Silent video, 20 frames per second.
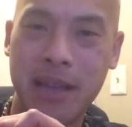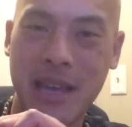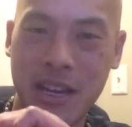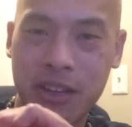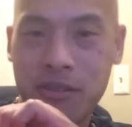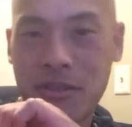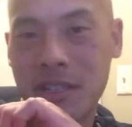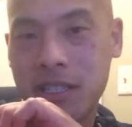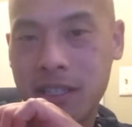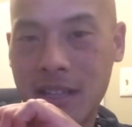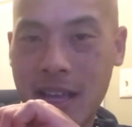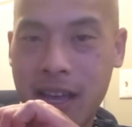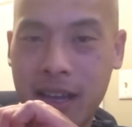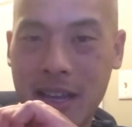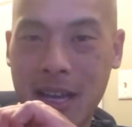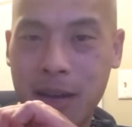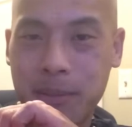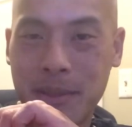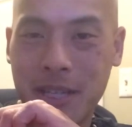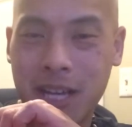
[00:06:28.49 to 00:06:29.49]
extra slack
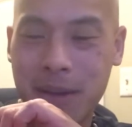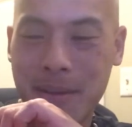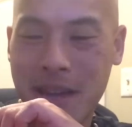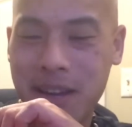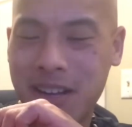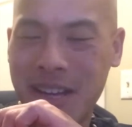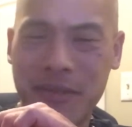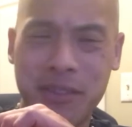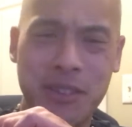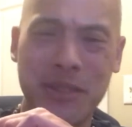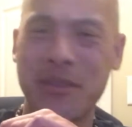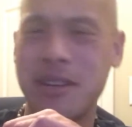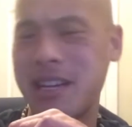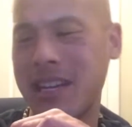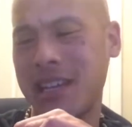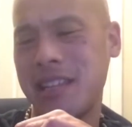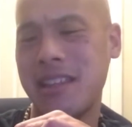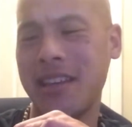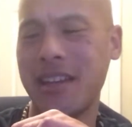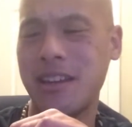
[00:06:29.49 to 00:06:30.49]
up top. I don't have to do any
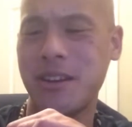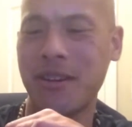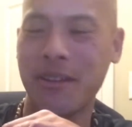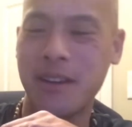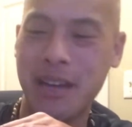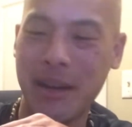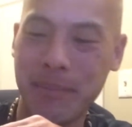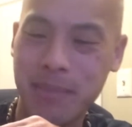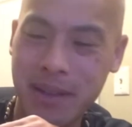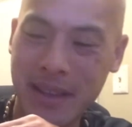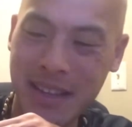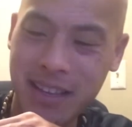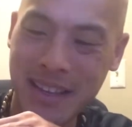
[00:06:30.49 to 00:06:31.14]
of that crap.